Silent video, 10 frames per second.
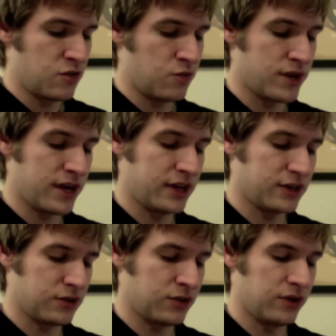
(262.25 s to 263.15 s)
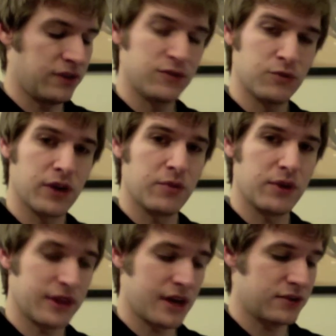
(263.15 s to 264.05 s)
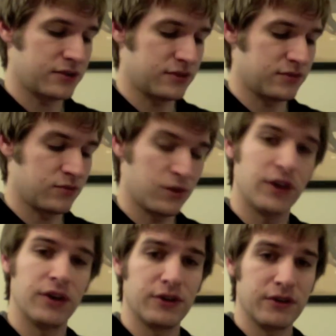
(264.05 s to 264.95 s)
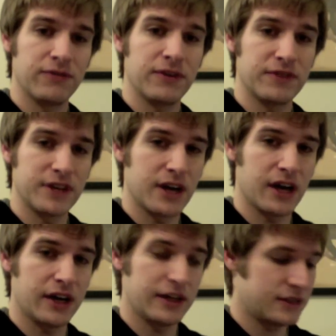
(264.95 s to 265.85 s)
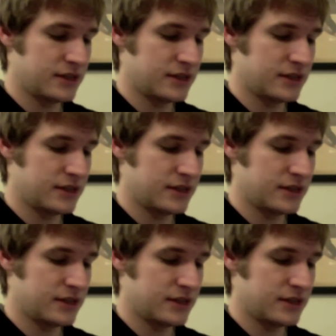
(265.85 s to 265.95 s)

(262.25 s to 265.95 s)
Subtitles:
we get a total of 21,159.